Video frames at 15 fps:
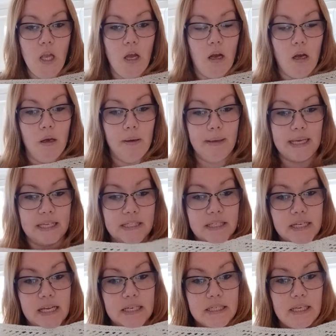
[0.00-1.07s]
is
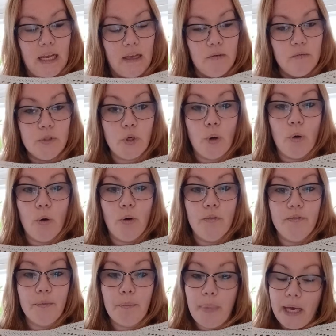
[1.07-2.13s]
knit out
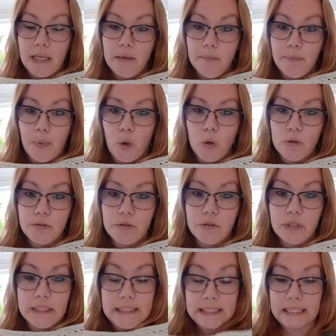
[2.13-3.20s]
of Paint
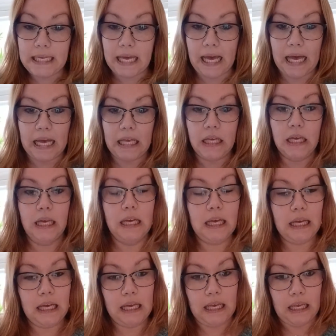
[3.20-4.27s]
Box DK
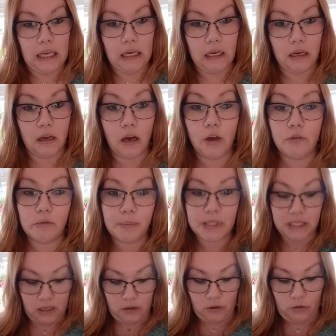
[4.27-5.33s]
in
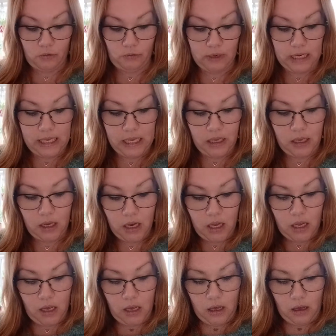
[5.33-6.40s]
100% acrylic.
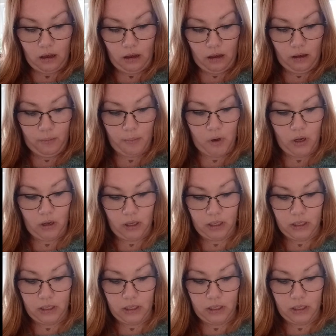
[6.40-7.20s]
I'm